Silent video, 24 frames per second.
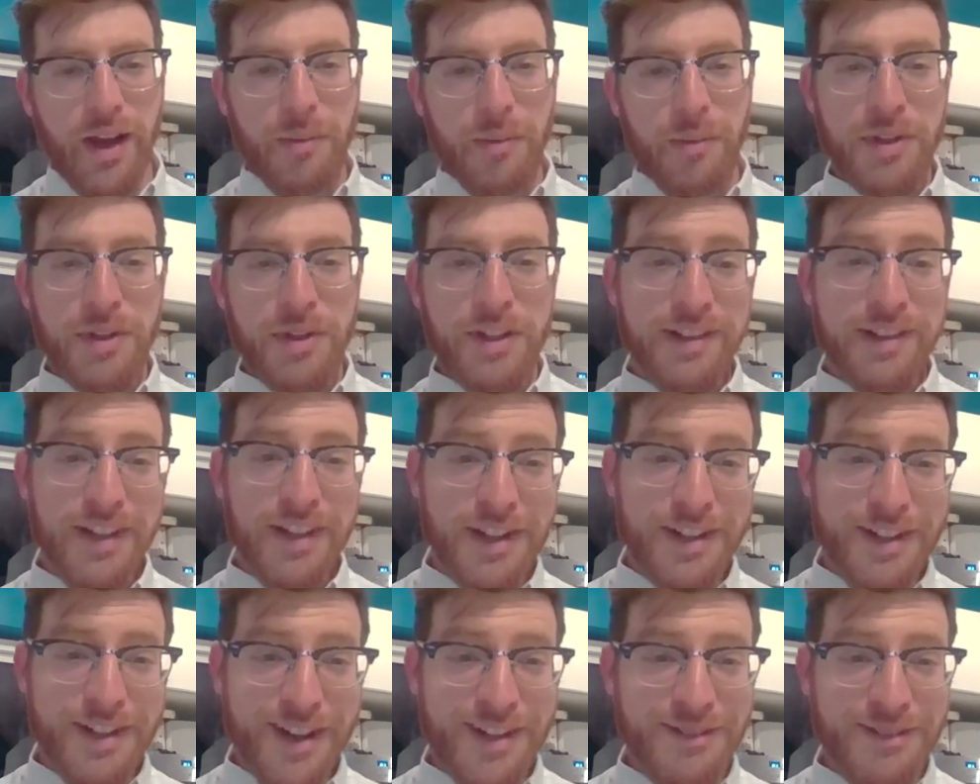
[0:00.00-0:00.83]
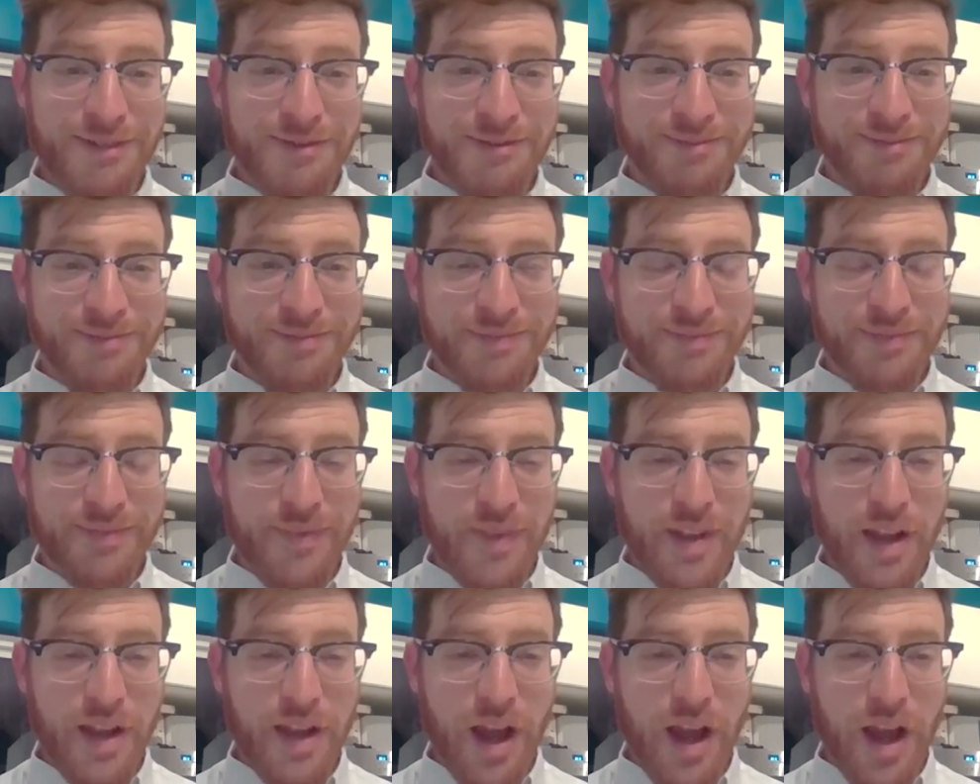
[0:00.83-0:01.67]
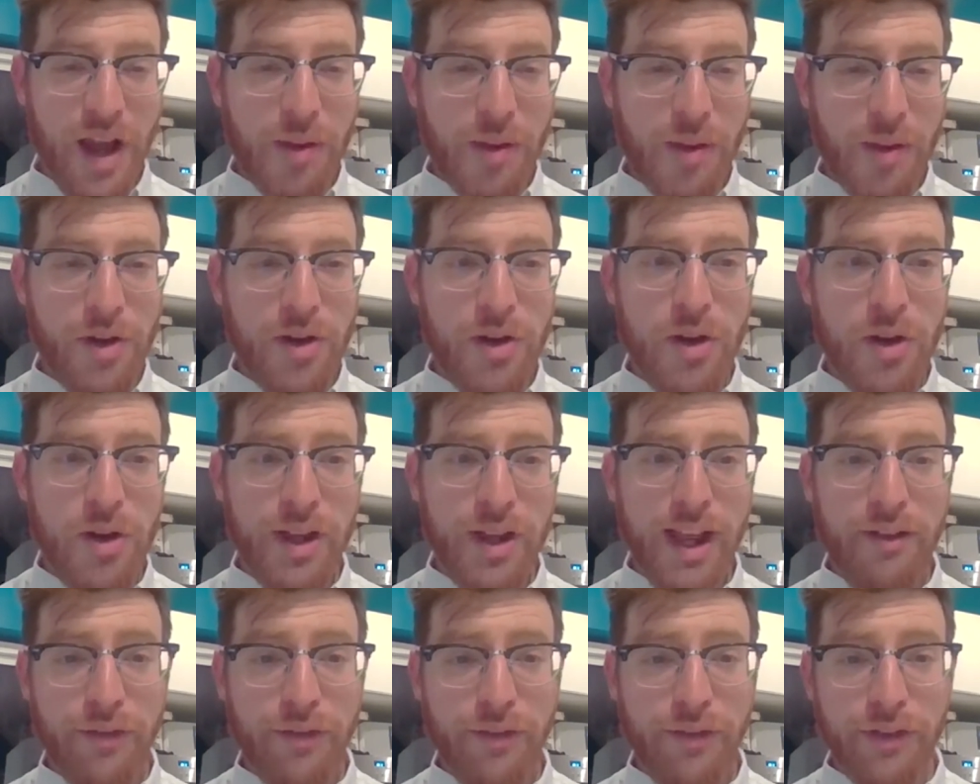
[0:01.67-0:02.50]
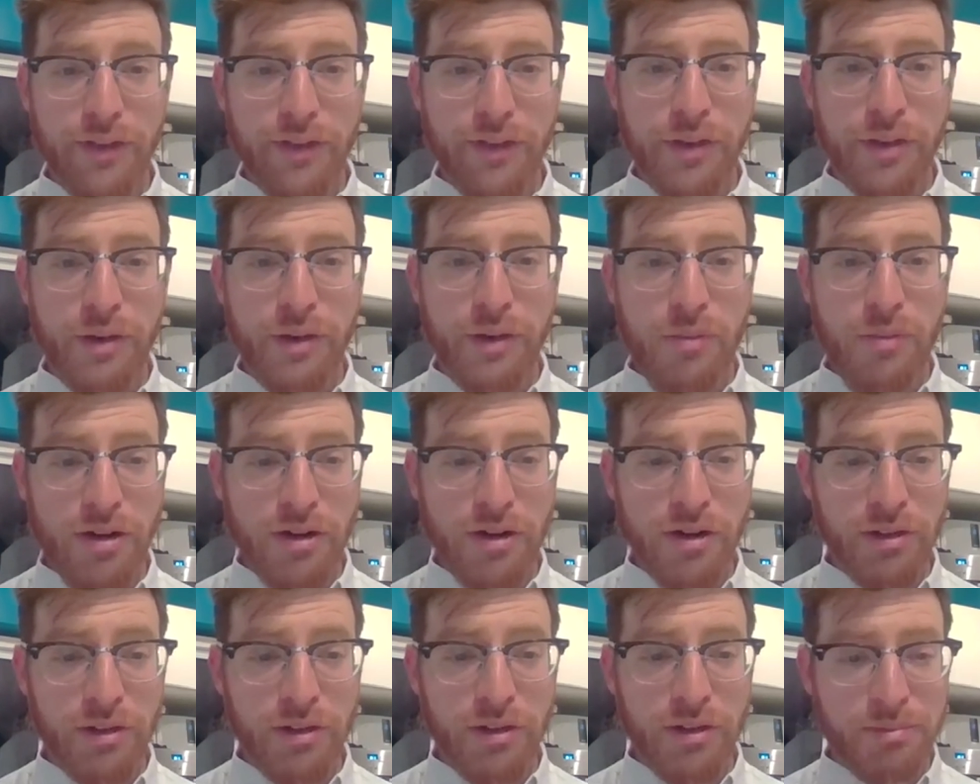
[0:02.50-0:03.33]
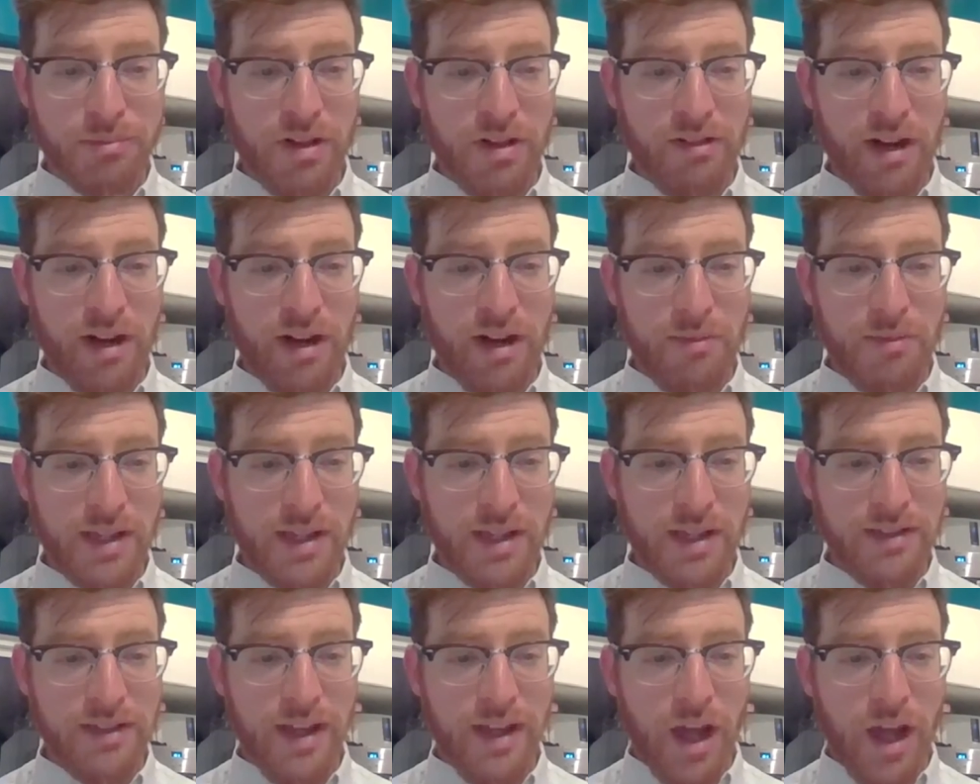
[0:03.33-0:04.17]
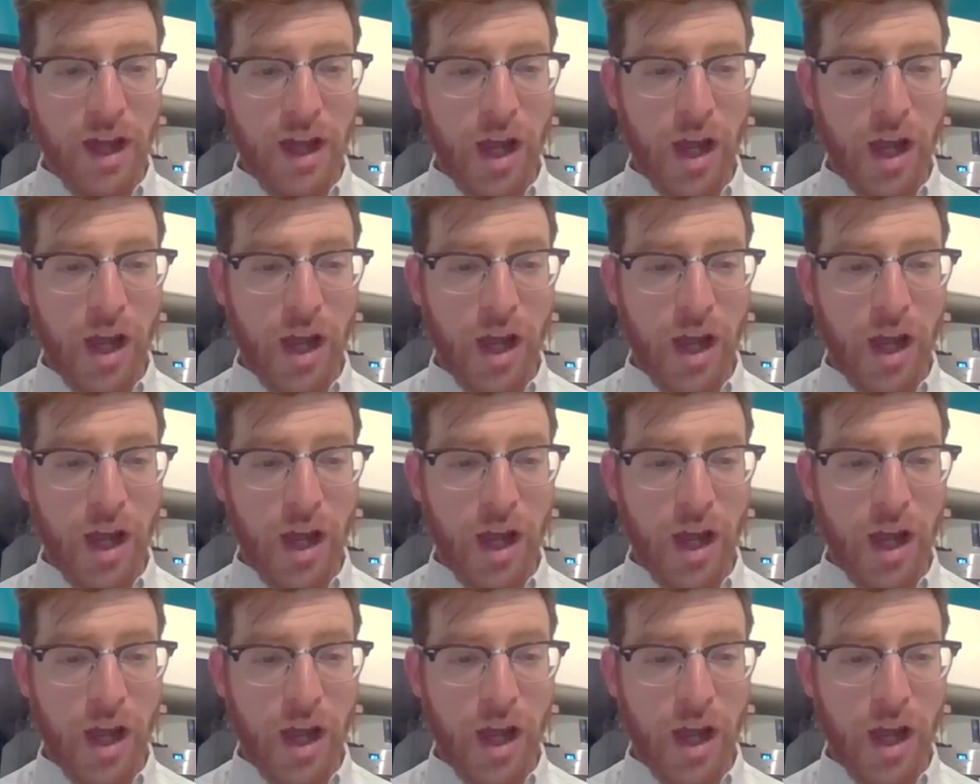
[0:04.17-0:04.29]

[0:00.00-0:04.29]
I'm going to say goodnight. Look out for tomorrow's programming.